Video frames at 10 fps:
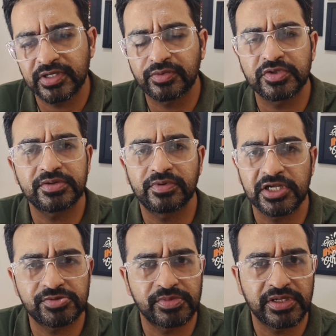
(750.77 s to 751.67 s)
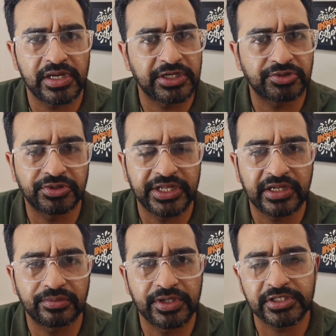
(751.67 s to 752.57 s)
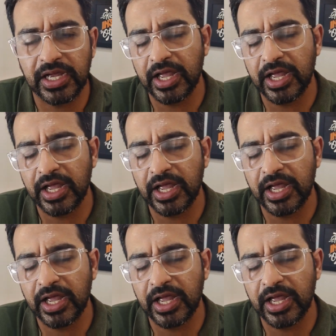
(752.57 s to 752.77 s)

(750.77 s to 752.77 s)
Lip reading: sir, kaun se branch mein I should take MDS.